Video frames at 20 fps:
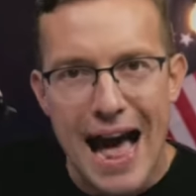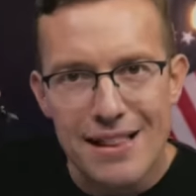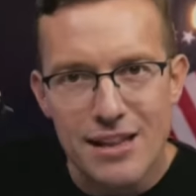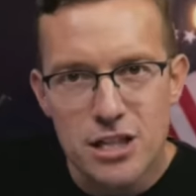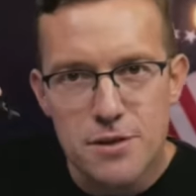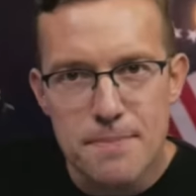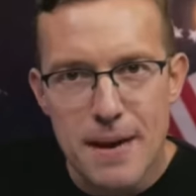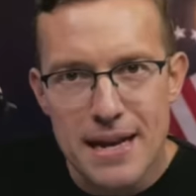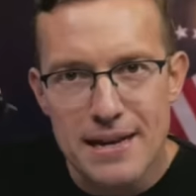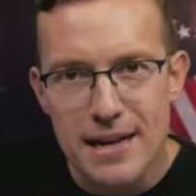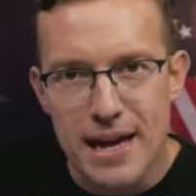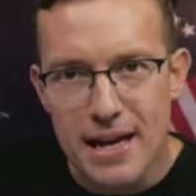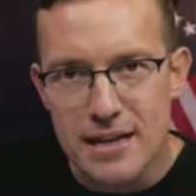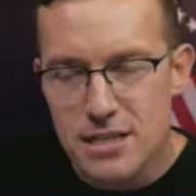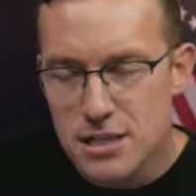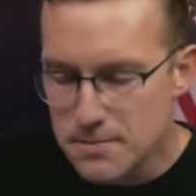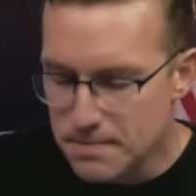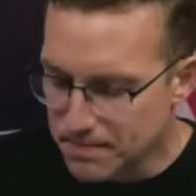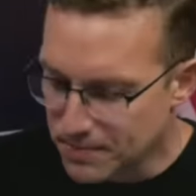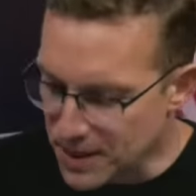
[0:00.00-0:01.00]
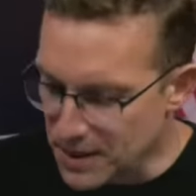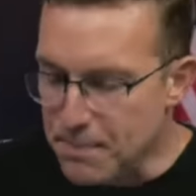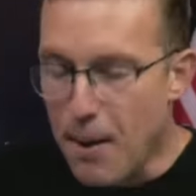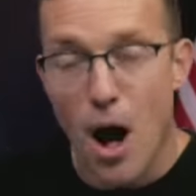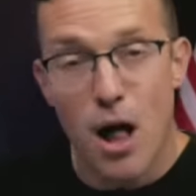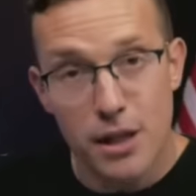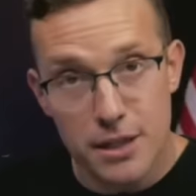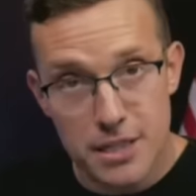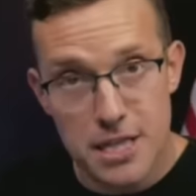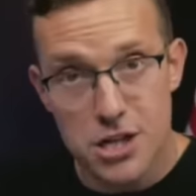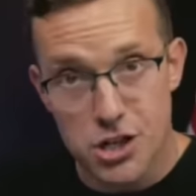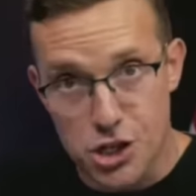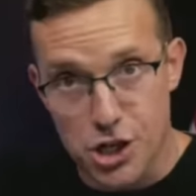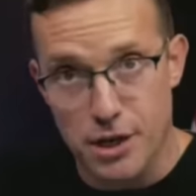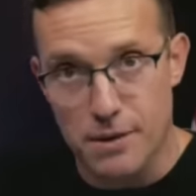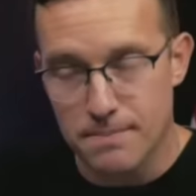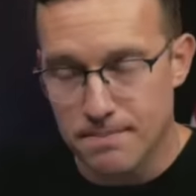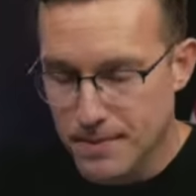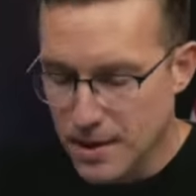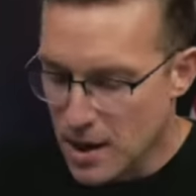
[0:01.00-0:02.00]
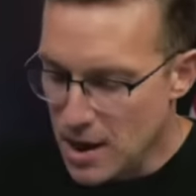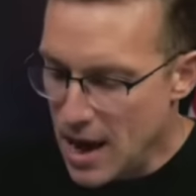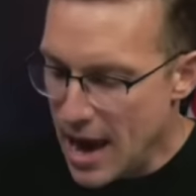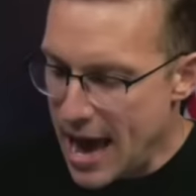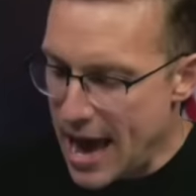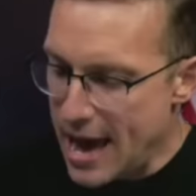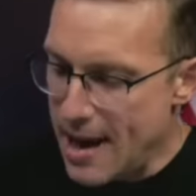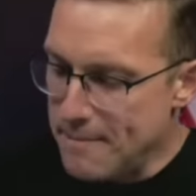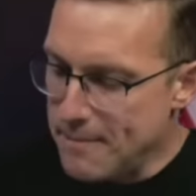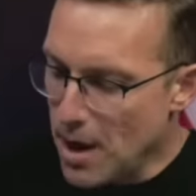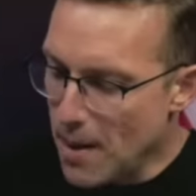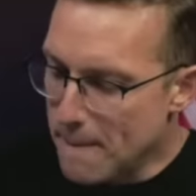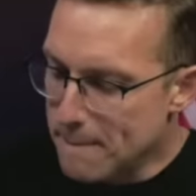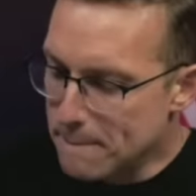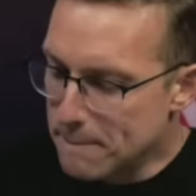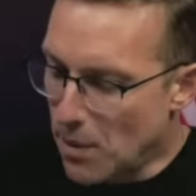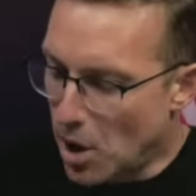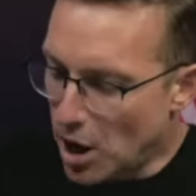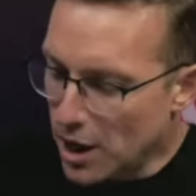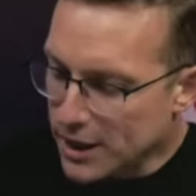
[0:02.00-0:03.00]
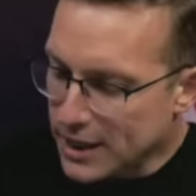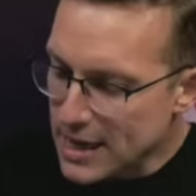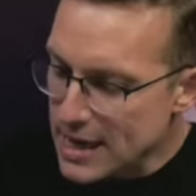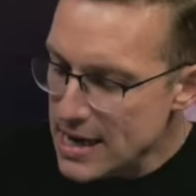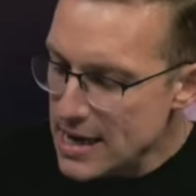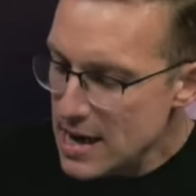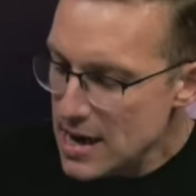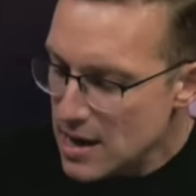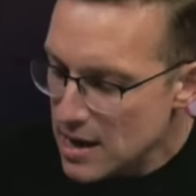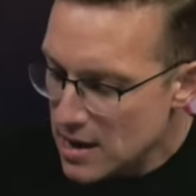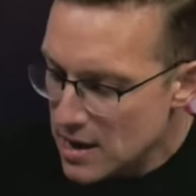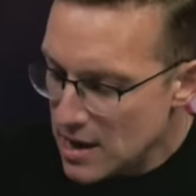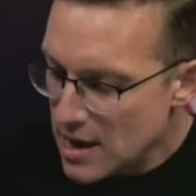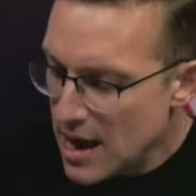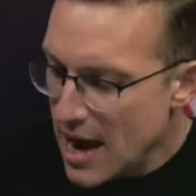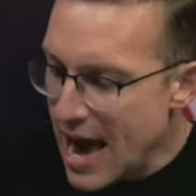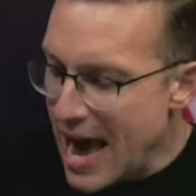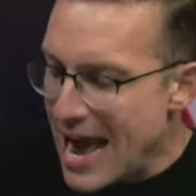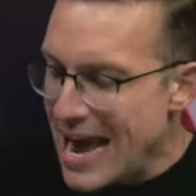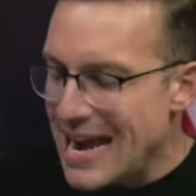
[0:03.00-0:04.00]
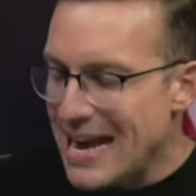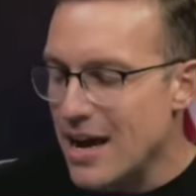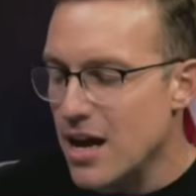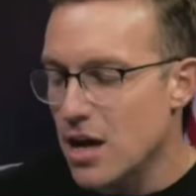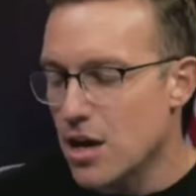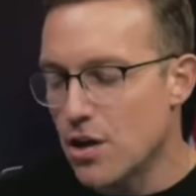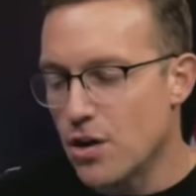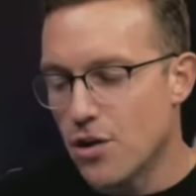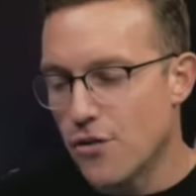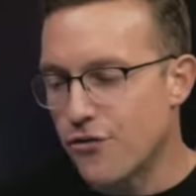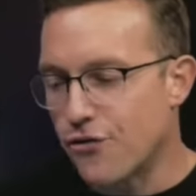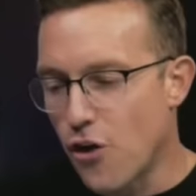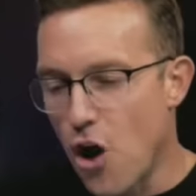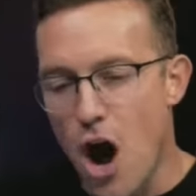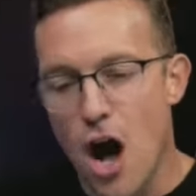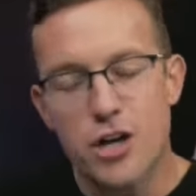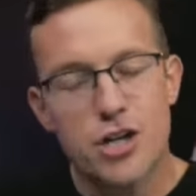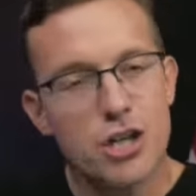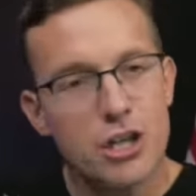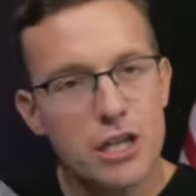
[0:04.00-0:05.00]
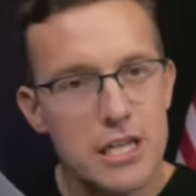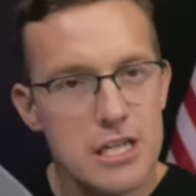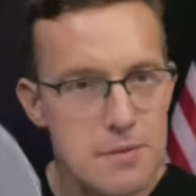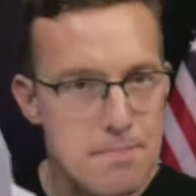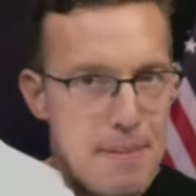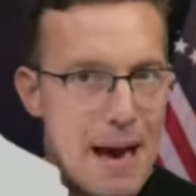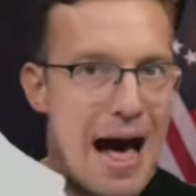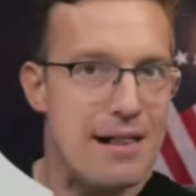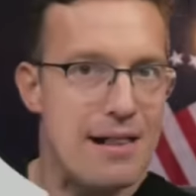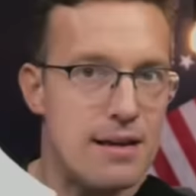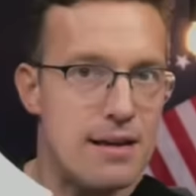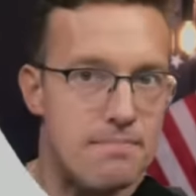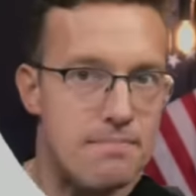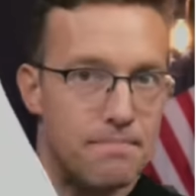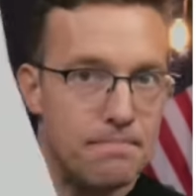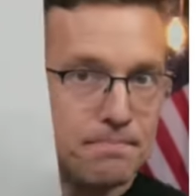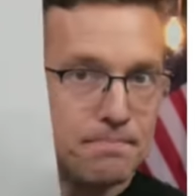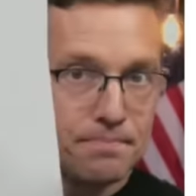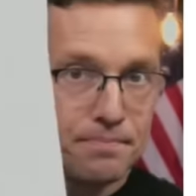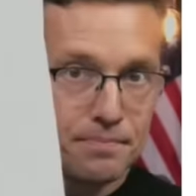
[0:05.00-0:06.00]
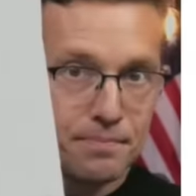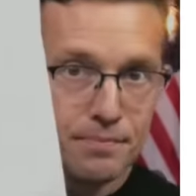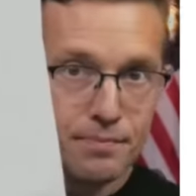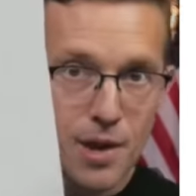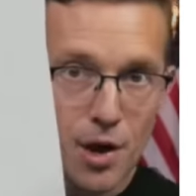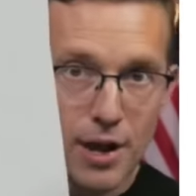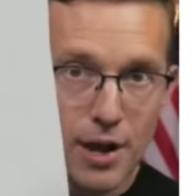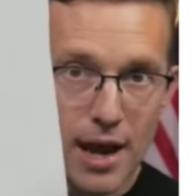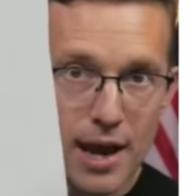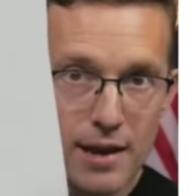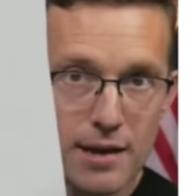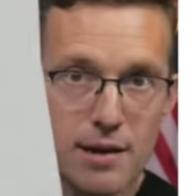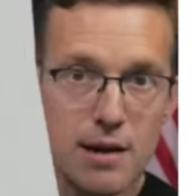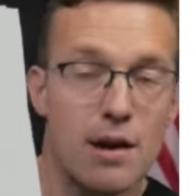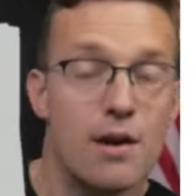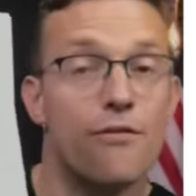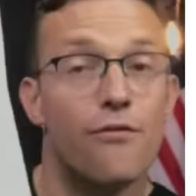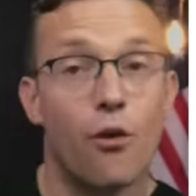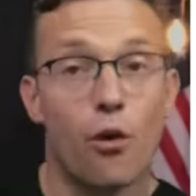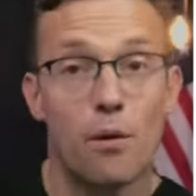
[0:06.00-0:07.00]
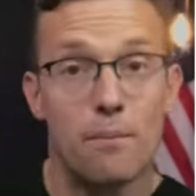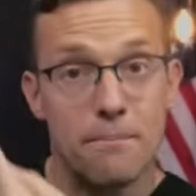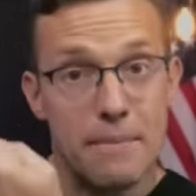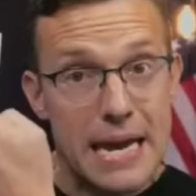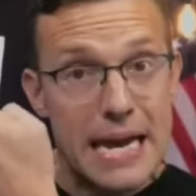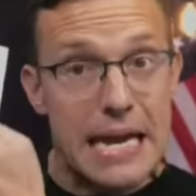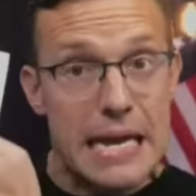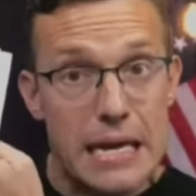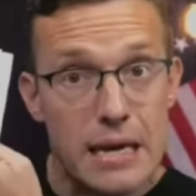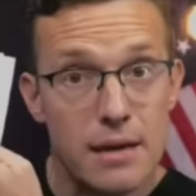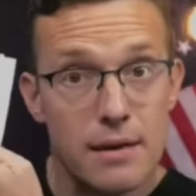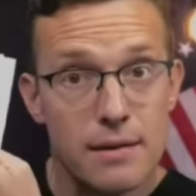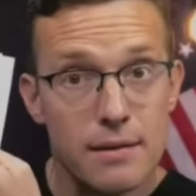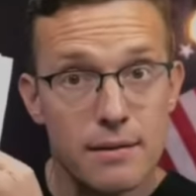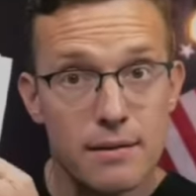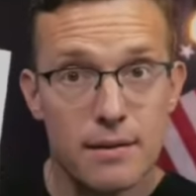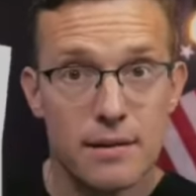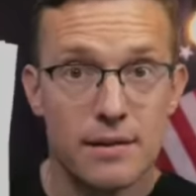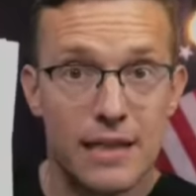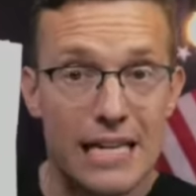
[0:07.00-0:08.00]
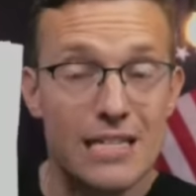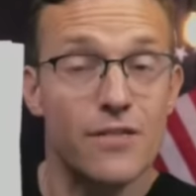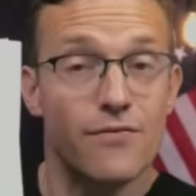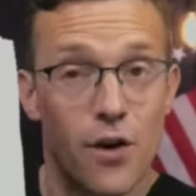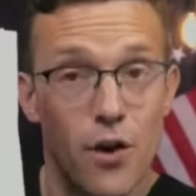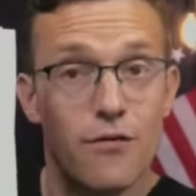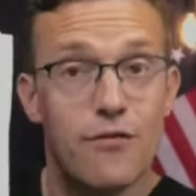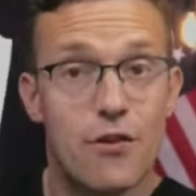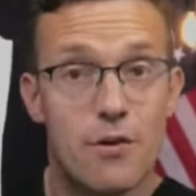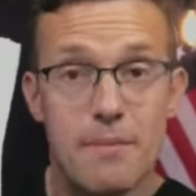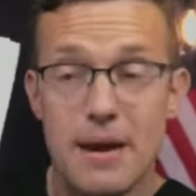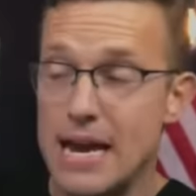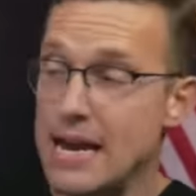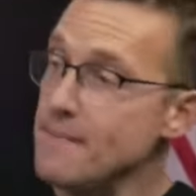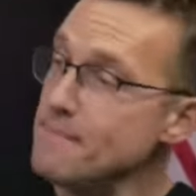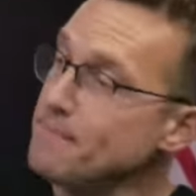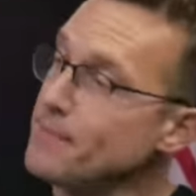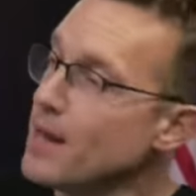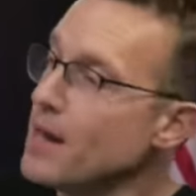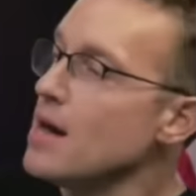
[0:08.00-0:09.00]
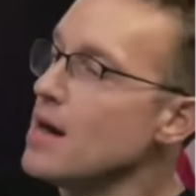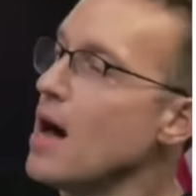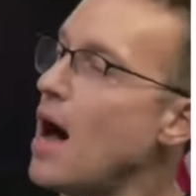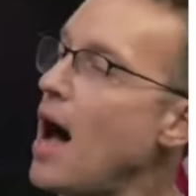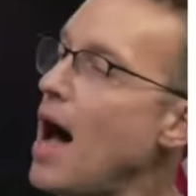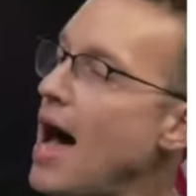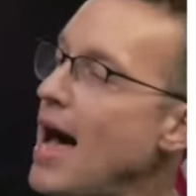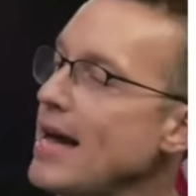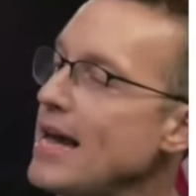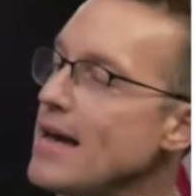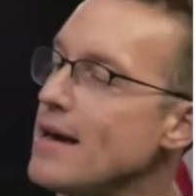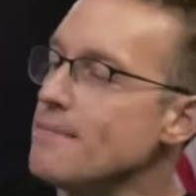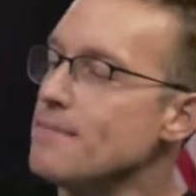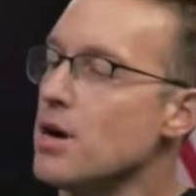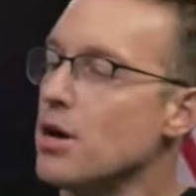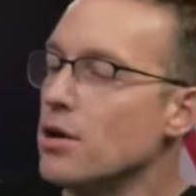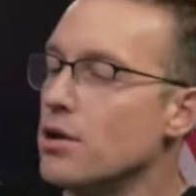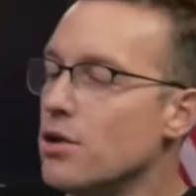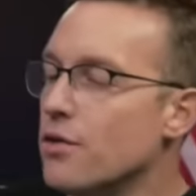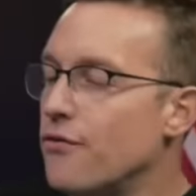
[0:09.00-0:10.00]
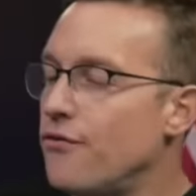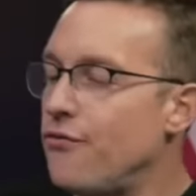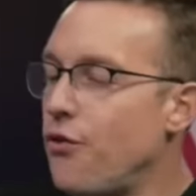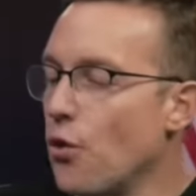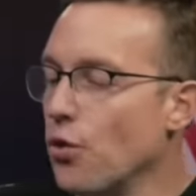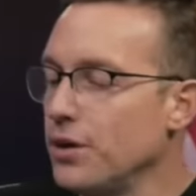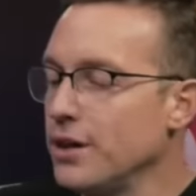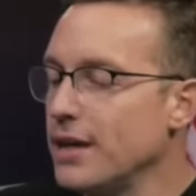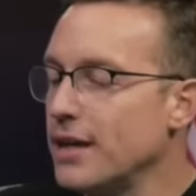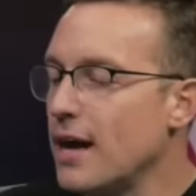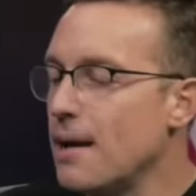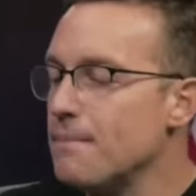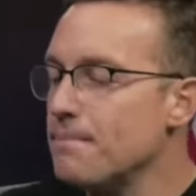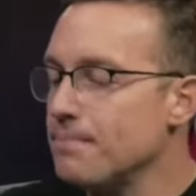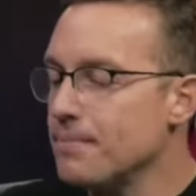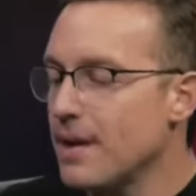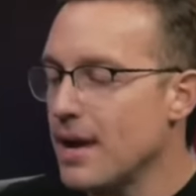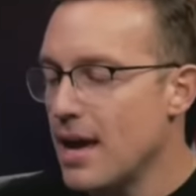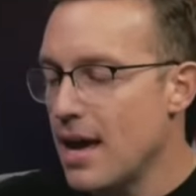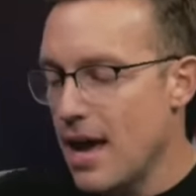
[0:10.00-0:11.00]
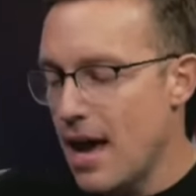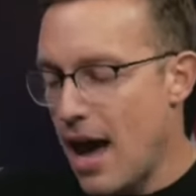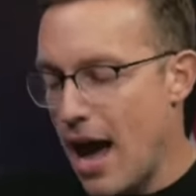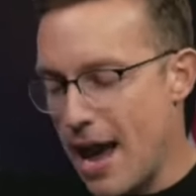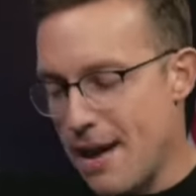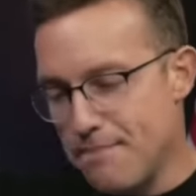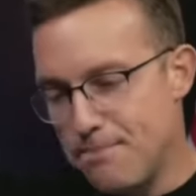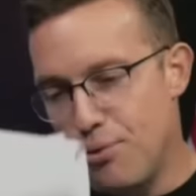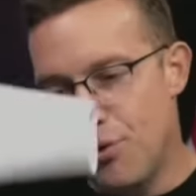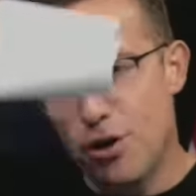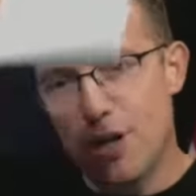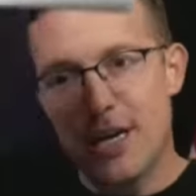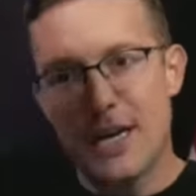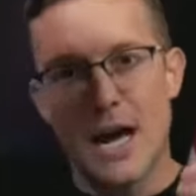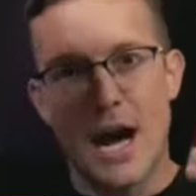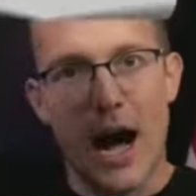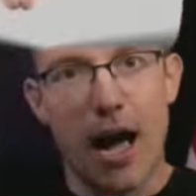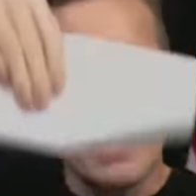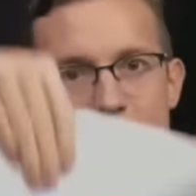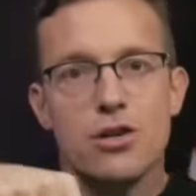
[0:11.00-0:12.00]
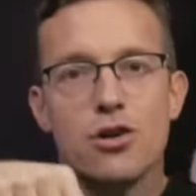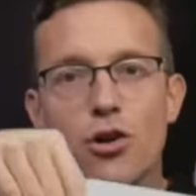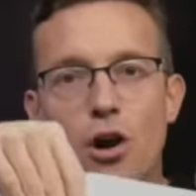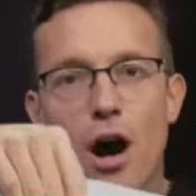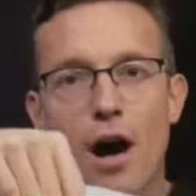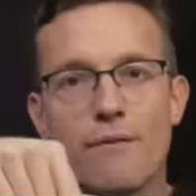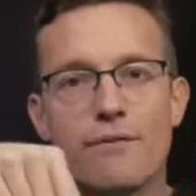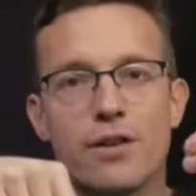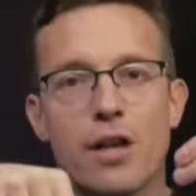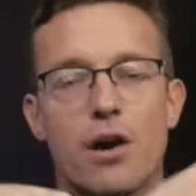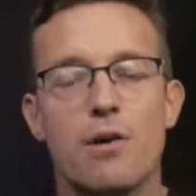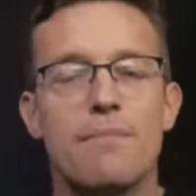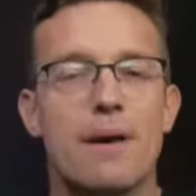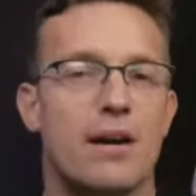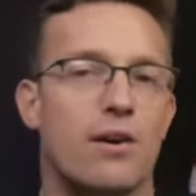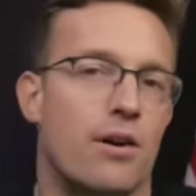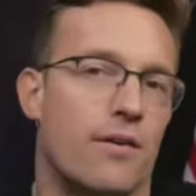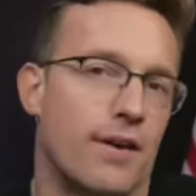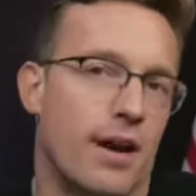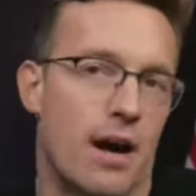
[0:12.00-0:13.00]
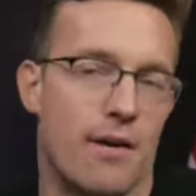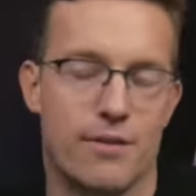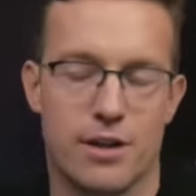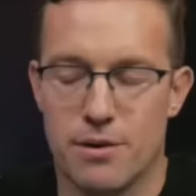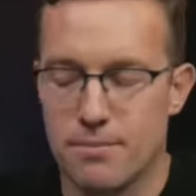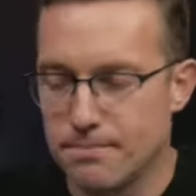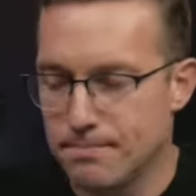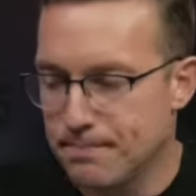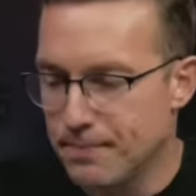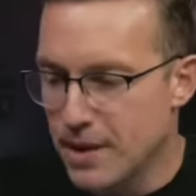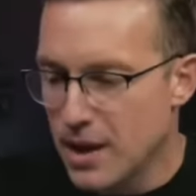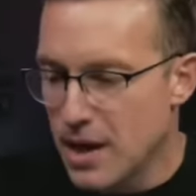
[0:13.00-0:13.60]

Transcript: Alex Mendez, the politician, am marking a fraudulent ballot, okay, for me. That's a vote for me. I am folding it up. I am putting it in your envelope. I don't have an envelope.